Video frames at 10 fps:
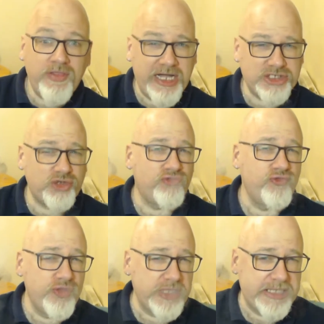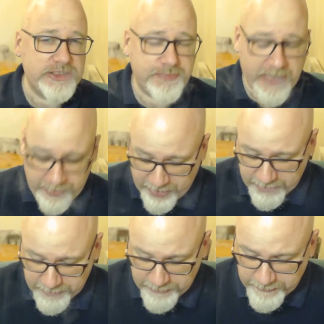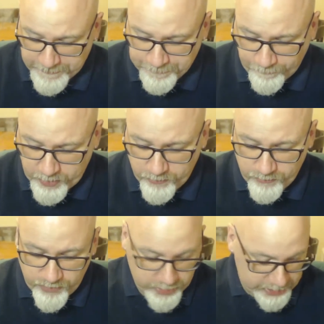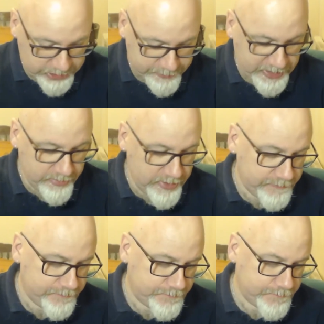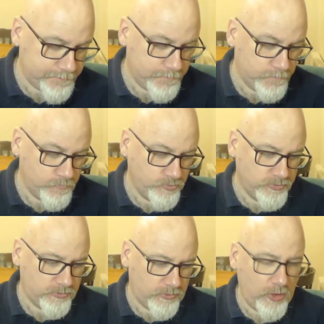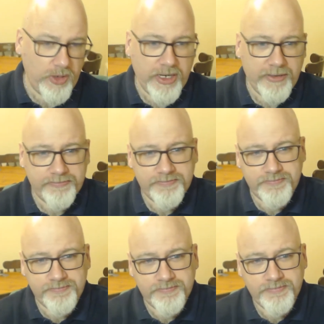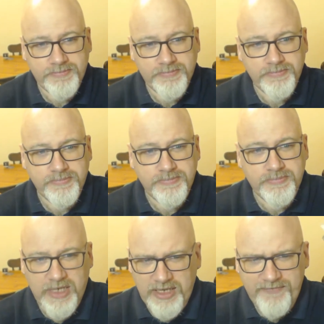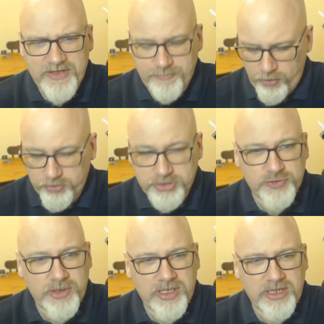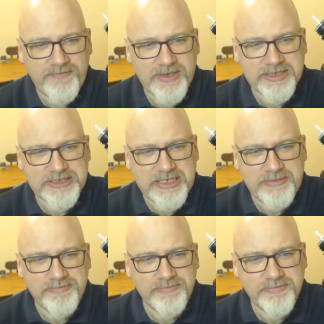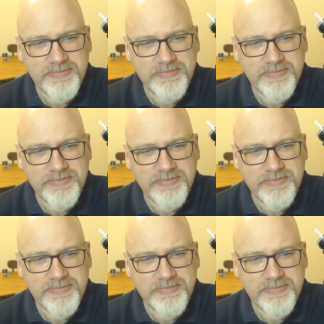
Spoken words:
That is a really nice Pinkman. Really nice Pinkman. Oh yeah. I love these bottles as well. I love that design.